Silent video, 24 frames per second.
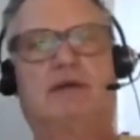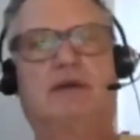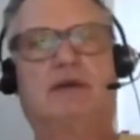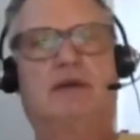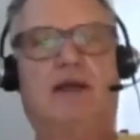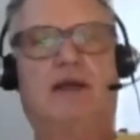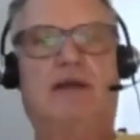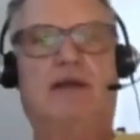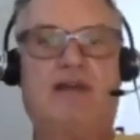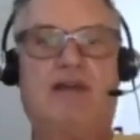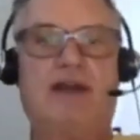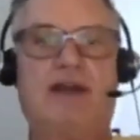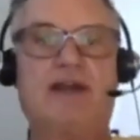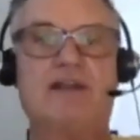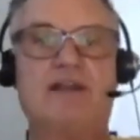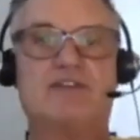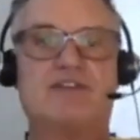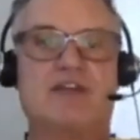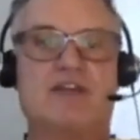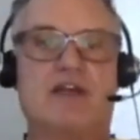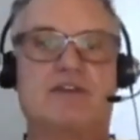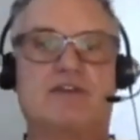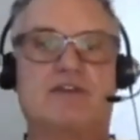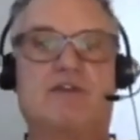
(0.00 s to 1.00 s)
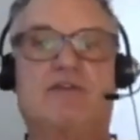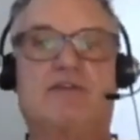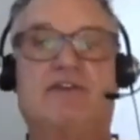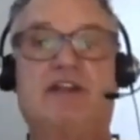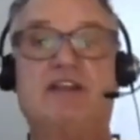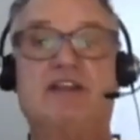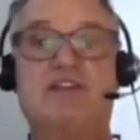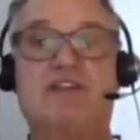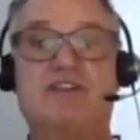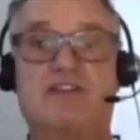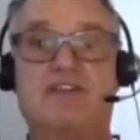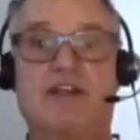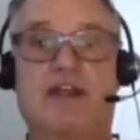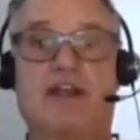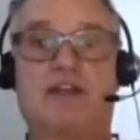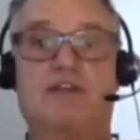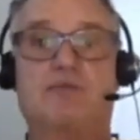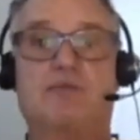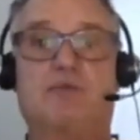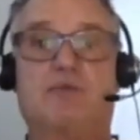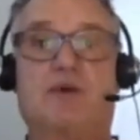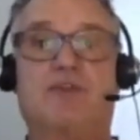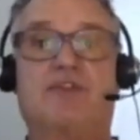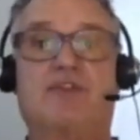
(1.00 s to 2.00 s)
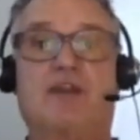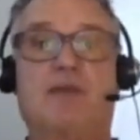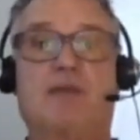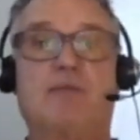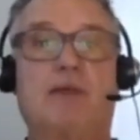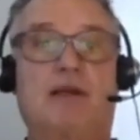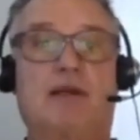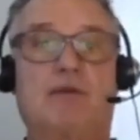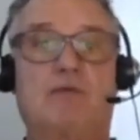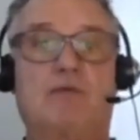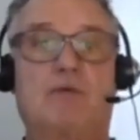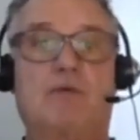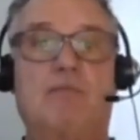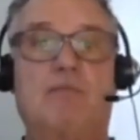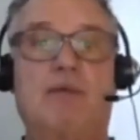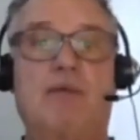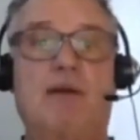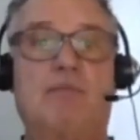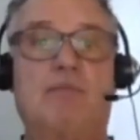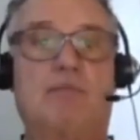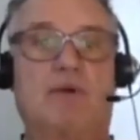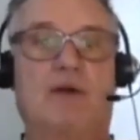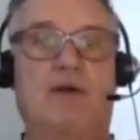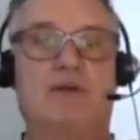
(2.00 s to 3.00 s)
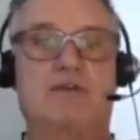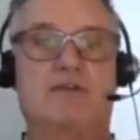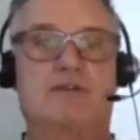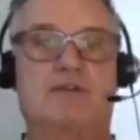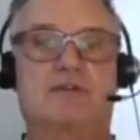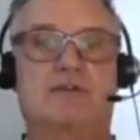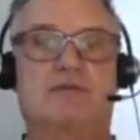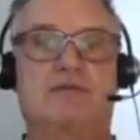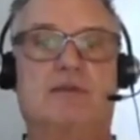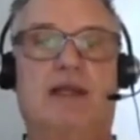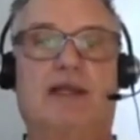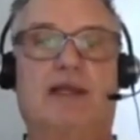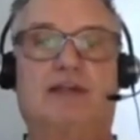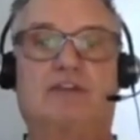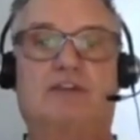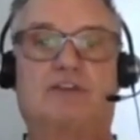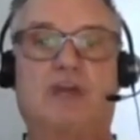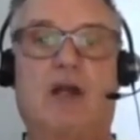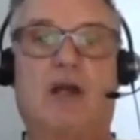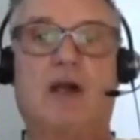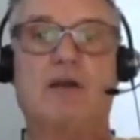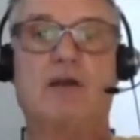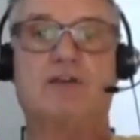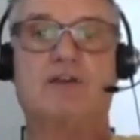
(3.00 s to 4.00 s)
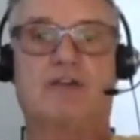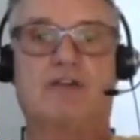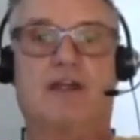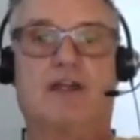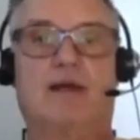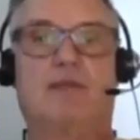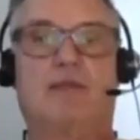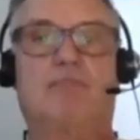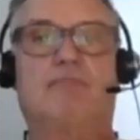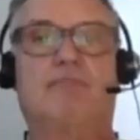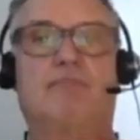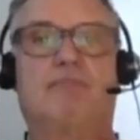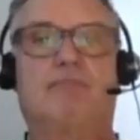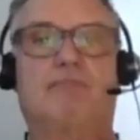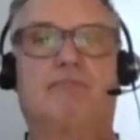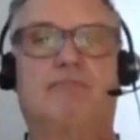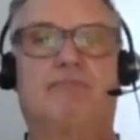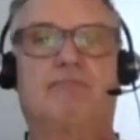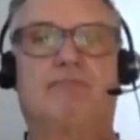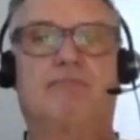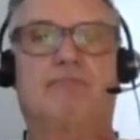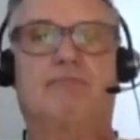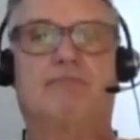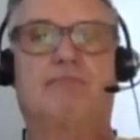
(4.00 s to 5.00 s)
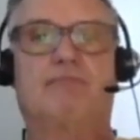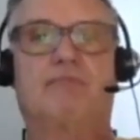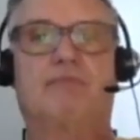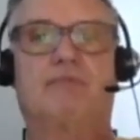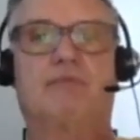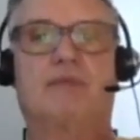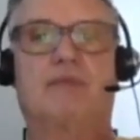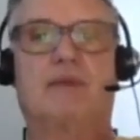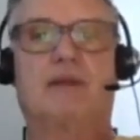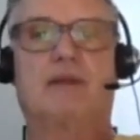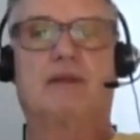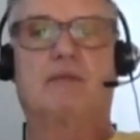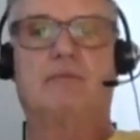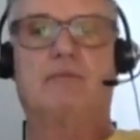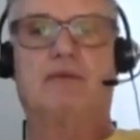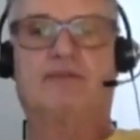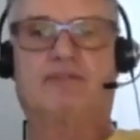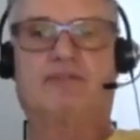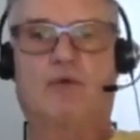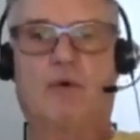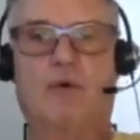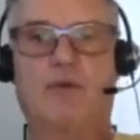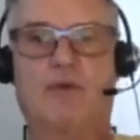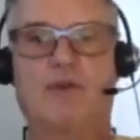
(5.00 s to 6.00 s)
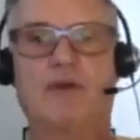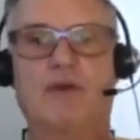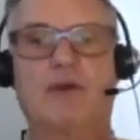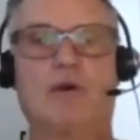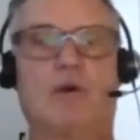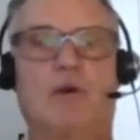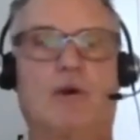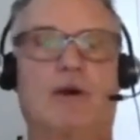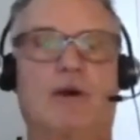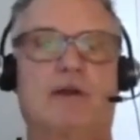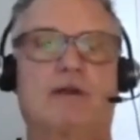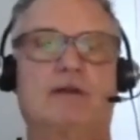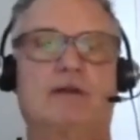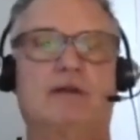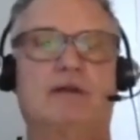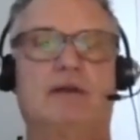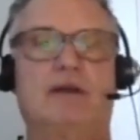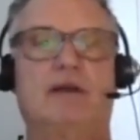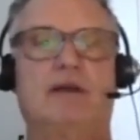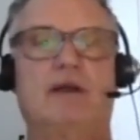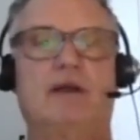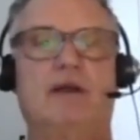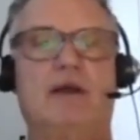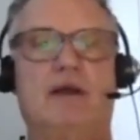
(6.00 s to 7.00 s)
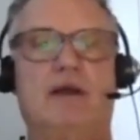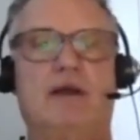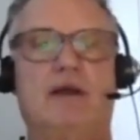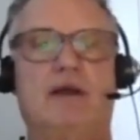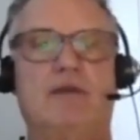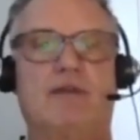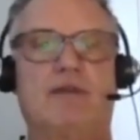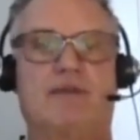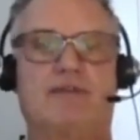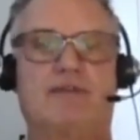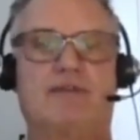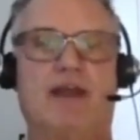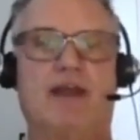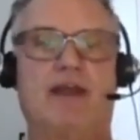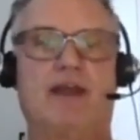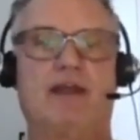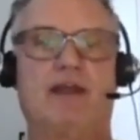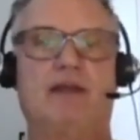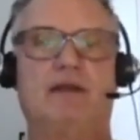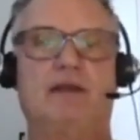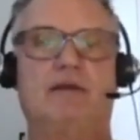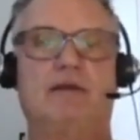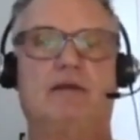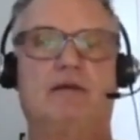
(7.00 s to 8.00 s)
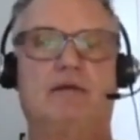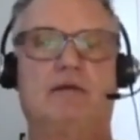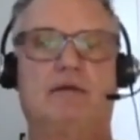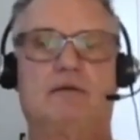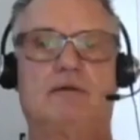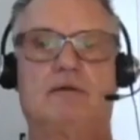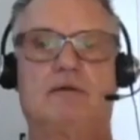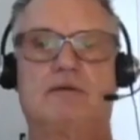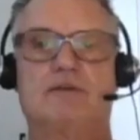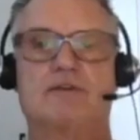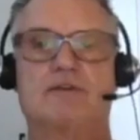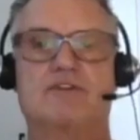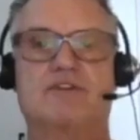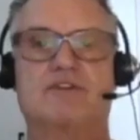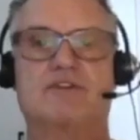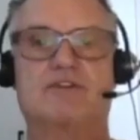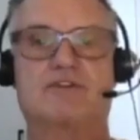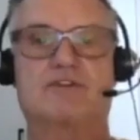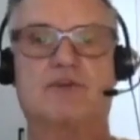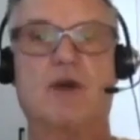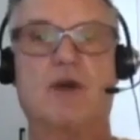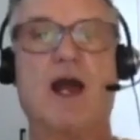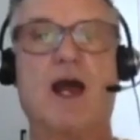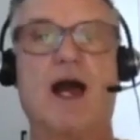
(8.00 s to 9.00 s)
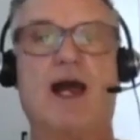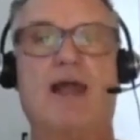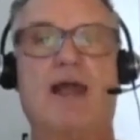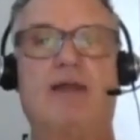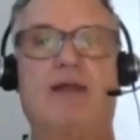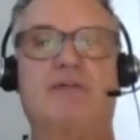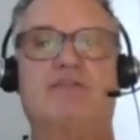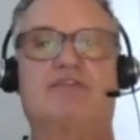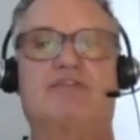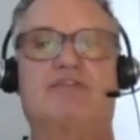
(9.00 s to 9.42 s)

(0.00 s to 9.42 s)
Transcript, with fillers: And then he says, of these things, put them in remembrance and charge them before the Lord that they strive